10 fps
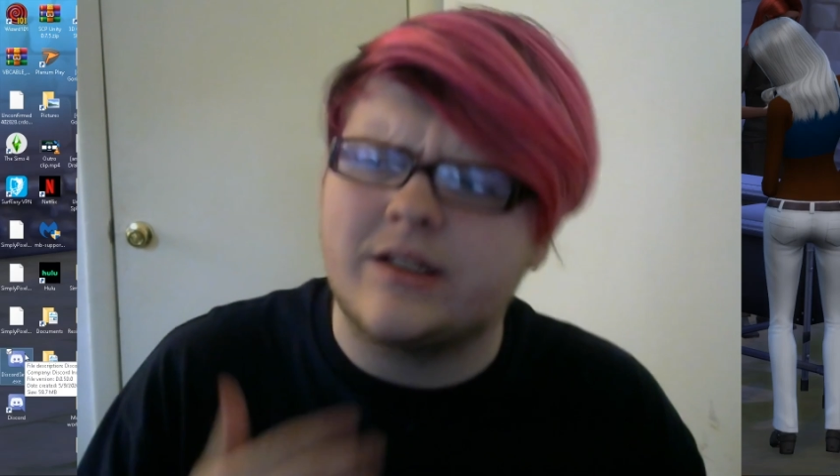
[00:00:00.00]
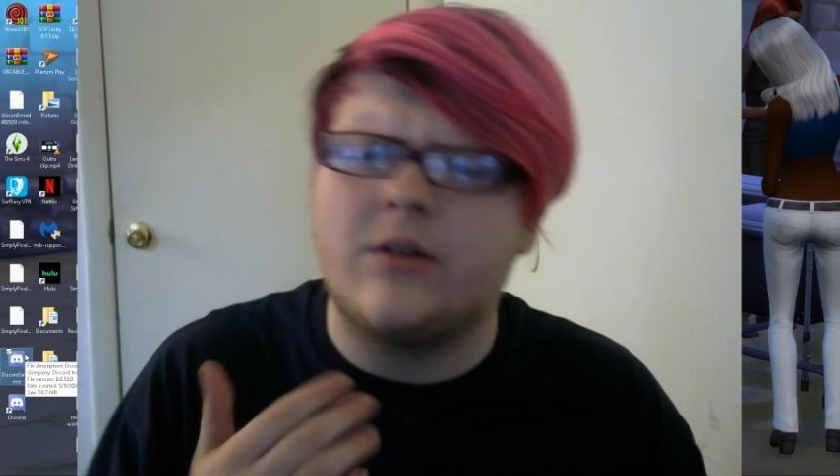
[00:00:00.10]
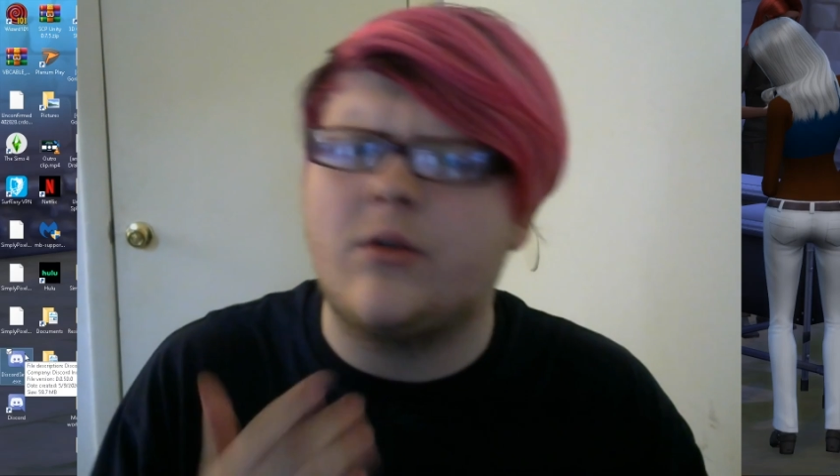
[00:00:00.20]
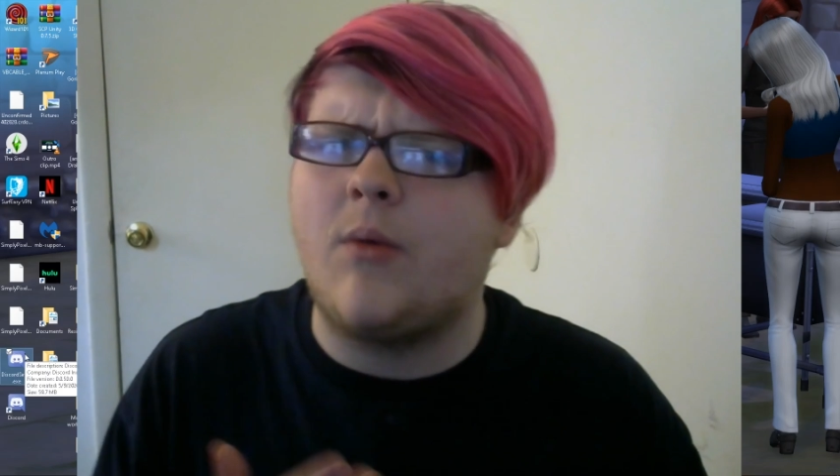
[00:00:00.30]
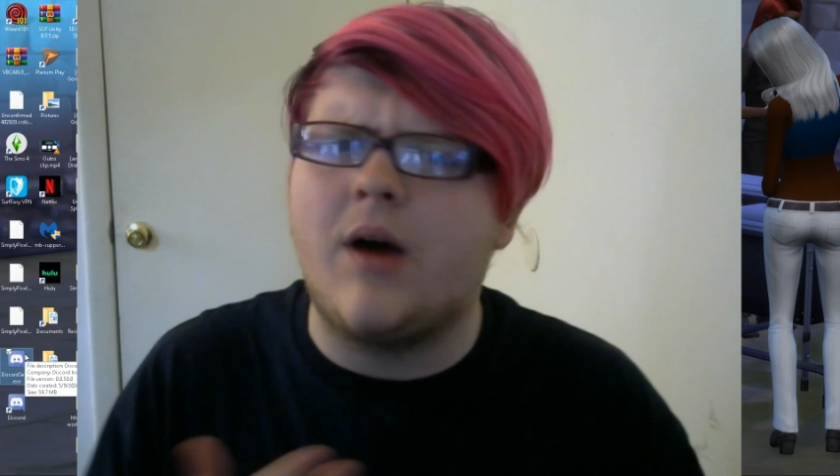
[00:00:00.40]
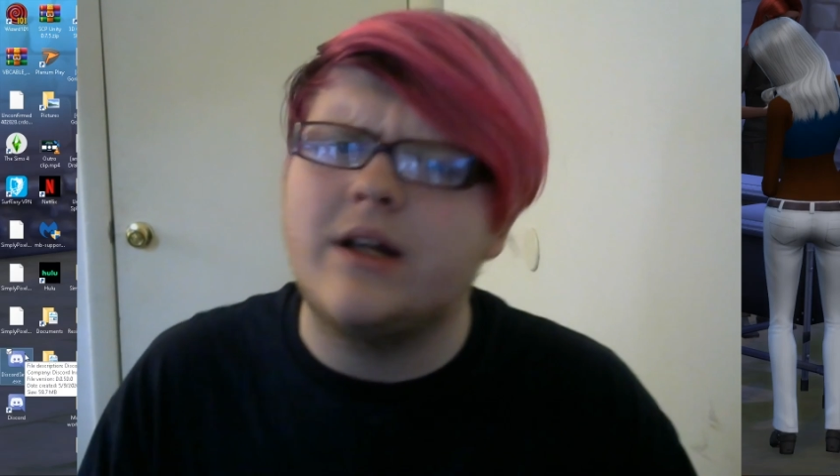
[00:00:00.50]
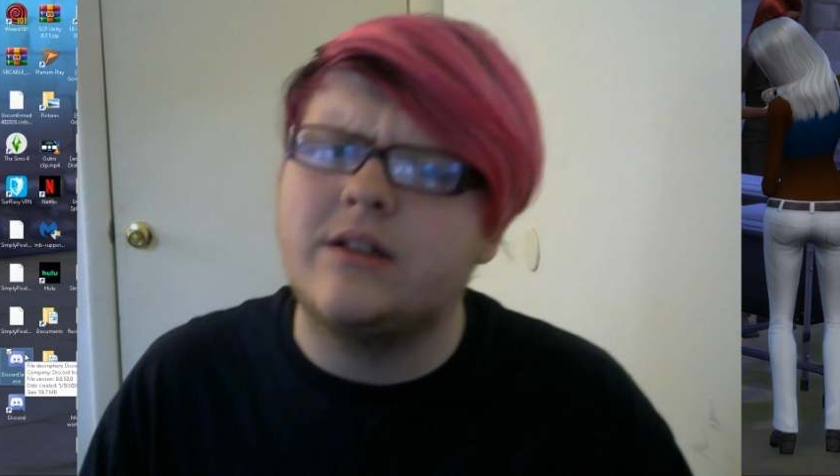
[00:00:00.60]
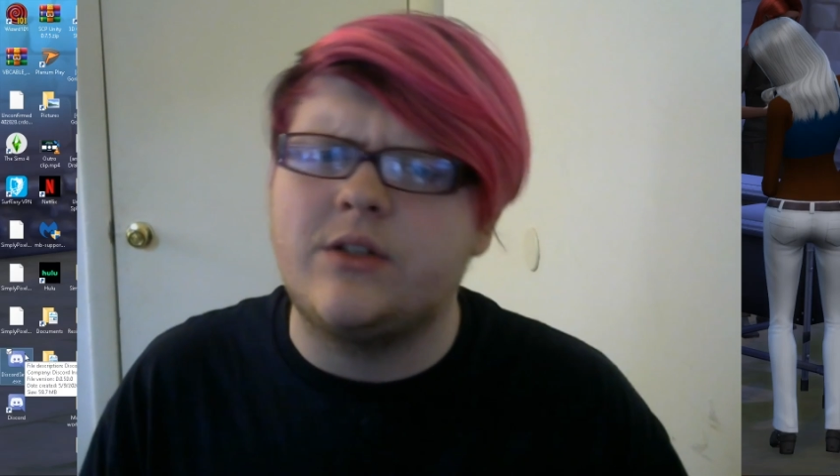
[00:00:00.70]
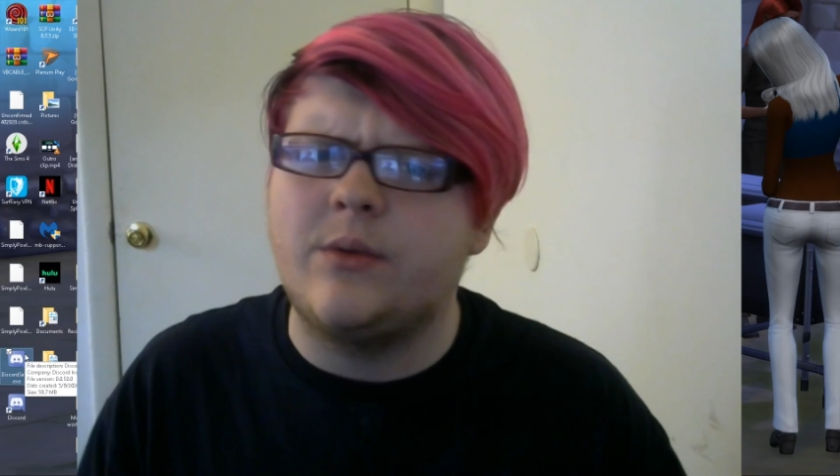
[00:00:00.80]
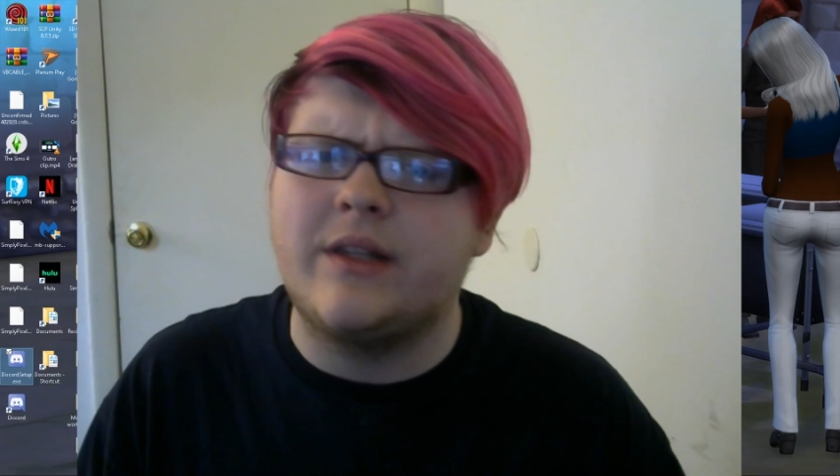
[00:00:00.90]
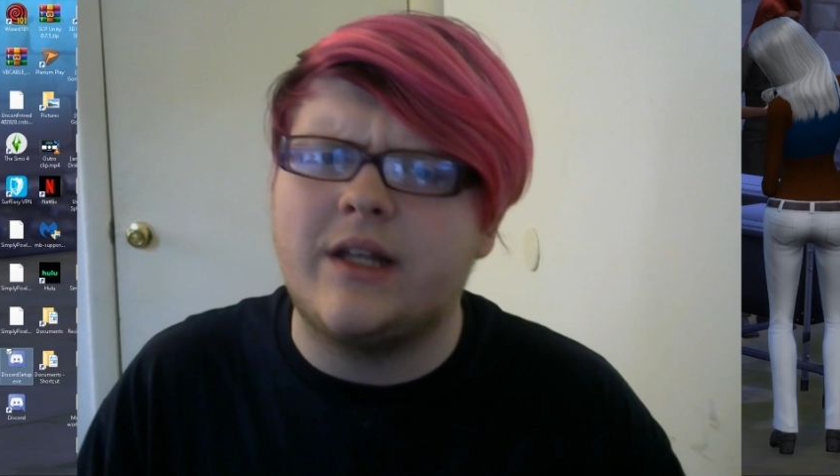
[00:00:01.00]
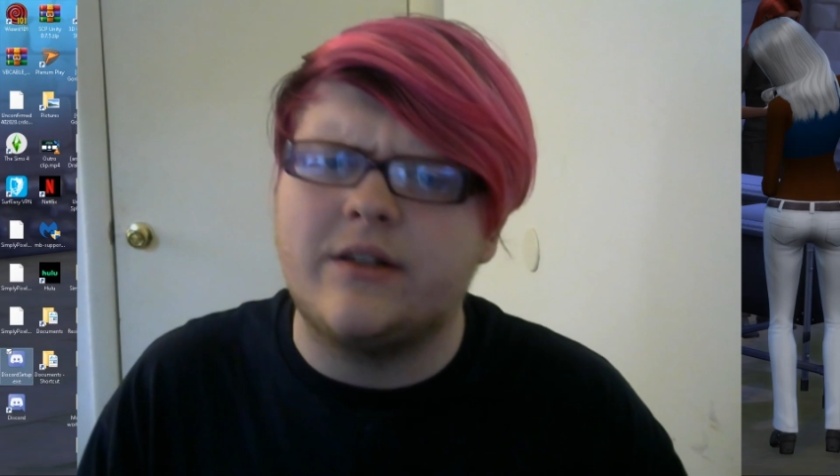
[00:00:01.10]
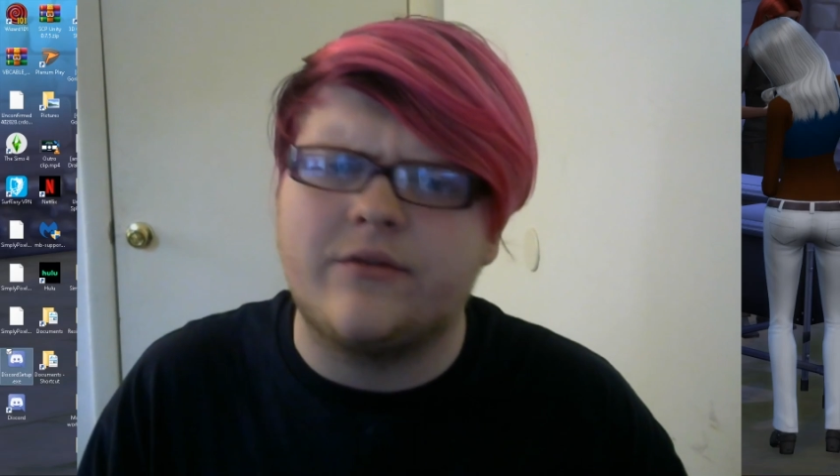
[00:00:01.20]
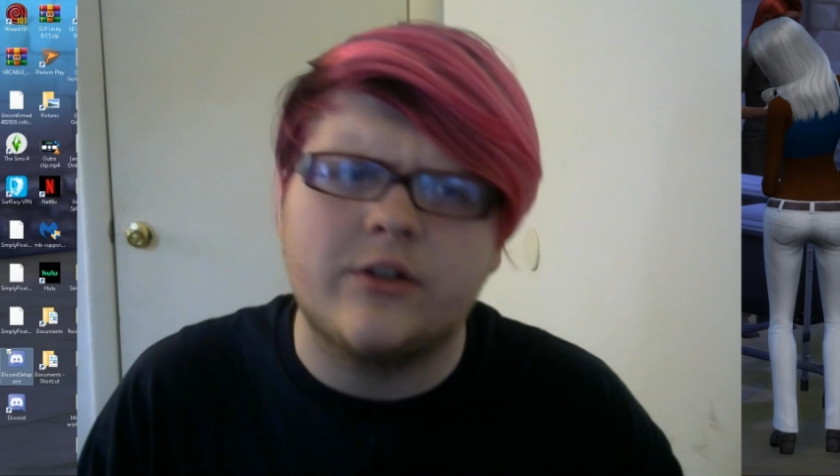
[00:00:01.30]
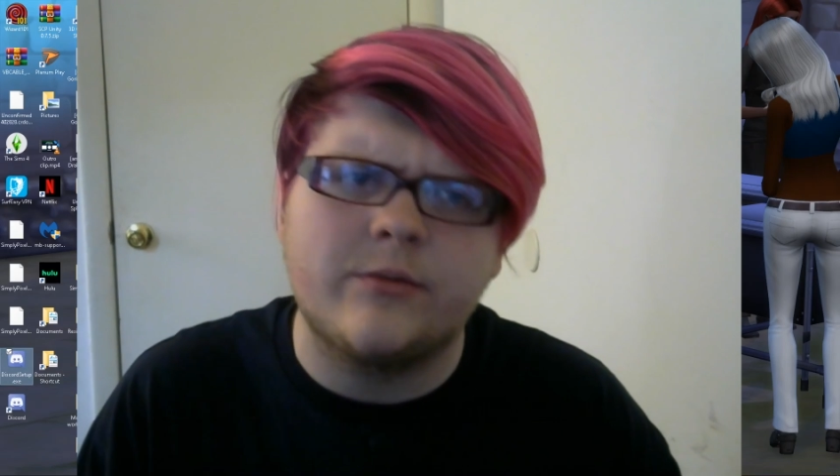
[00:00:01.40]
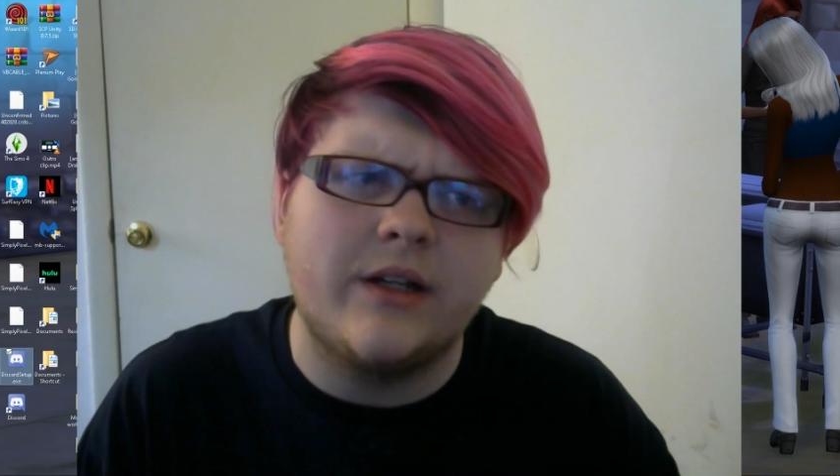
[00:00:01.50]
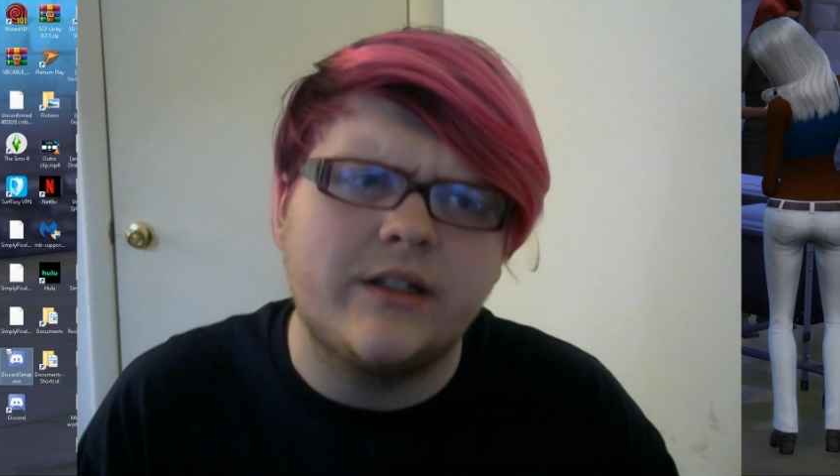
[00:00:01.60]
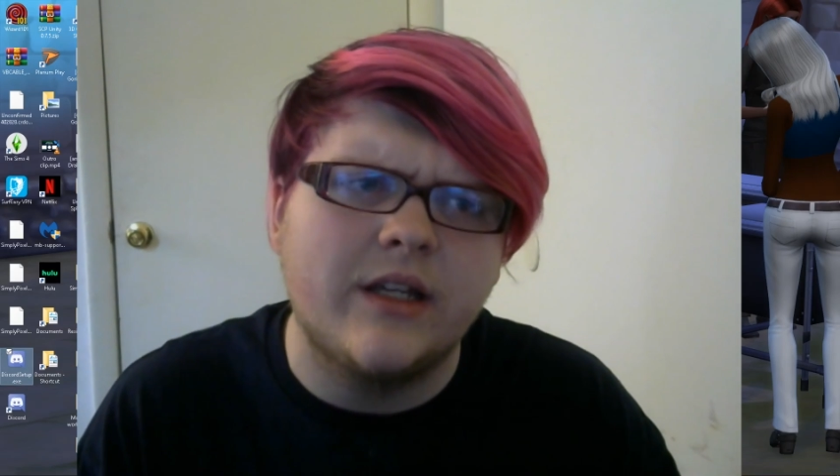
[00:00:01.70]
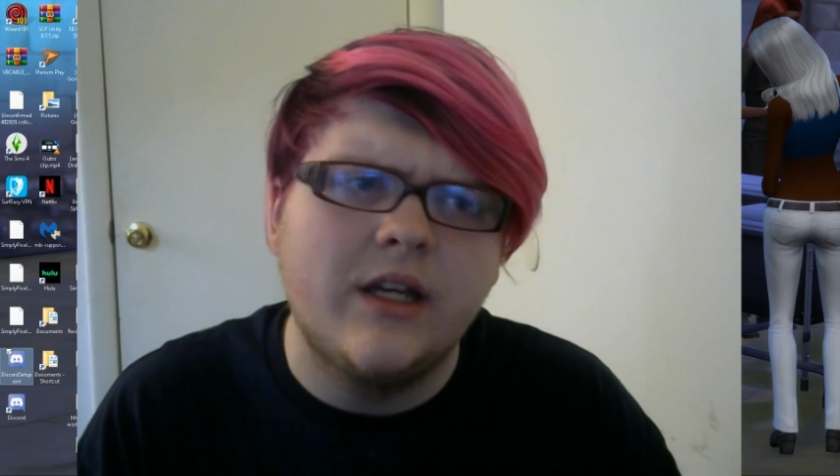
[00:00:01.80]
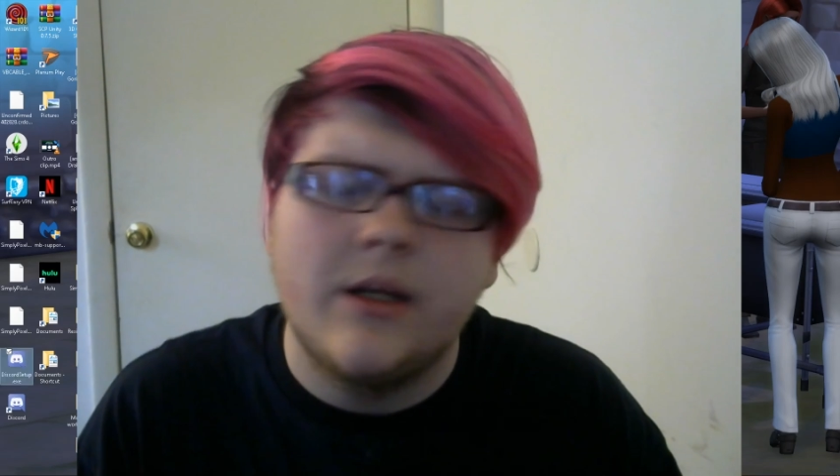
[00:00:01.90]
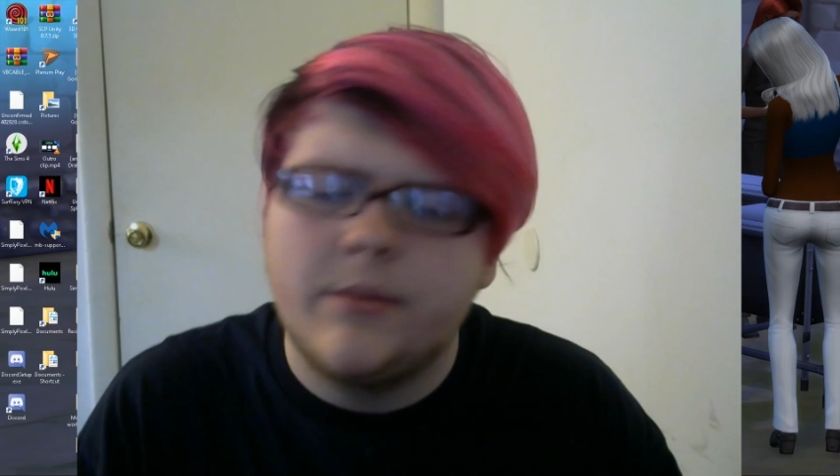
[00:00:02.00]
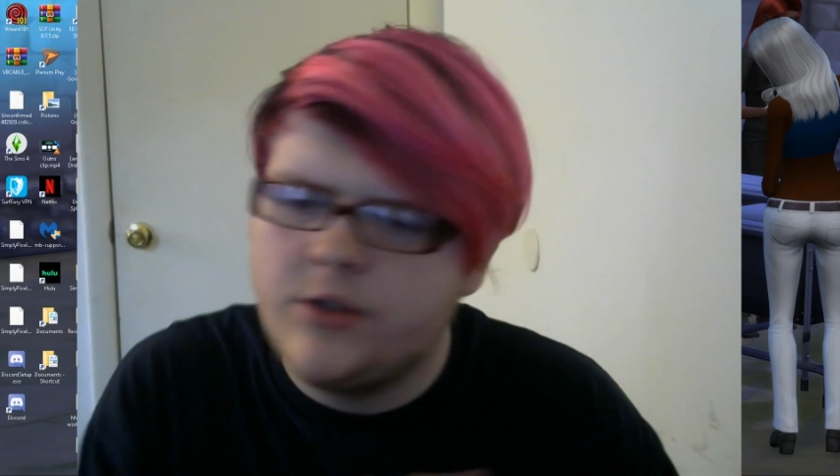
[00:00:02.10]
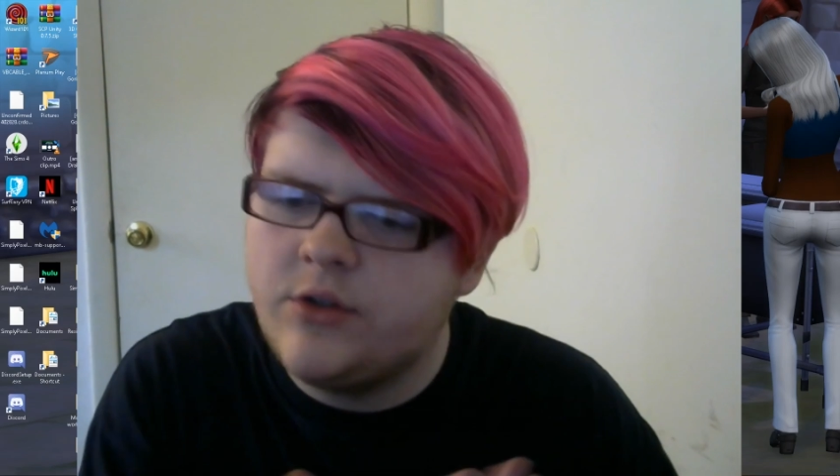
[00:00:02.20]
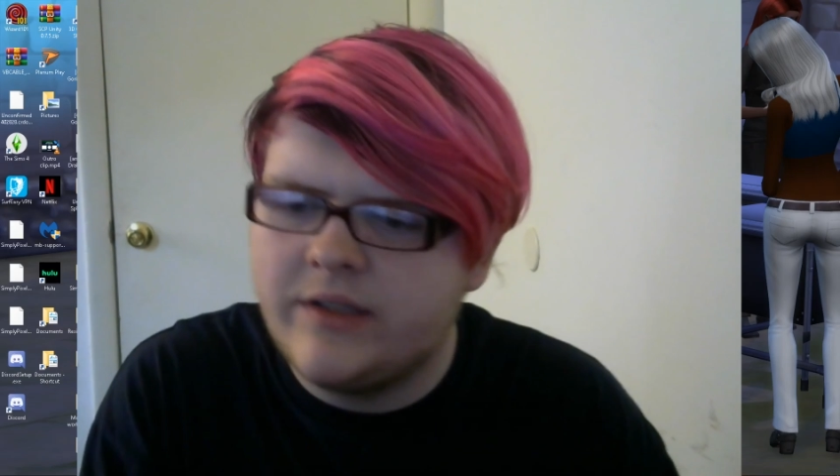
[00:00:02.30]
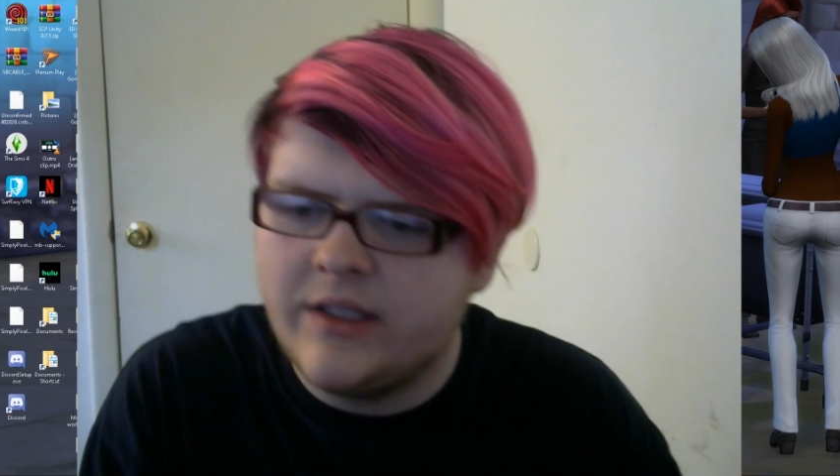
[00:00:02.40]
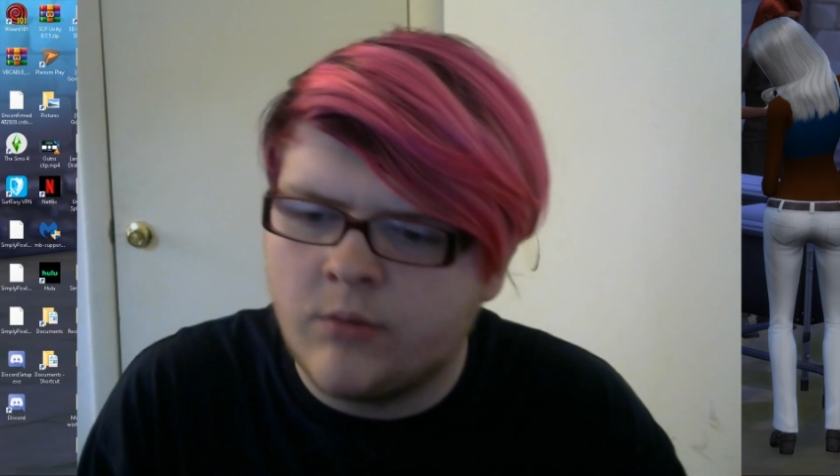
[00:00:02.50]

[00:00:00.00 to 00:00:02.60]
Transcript: i don't know why it's doing that in the first place but you can see it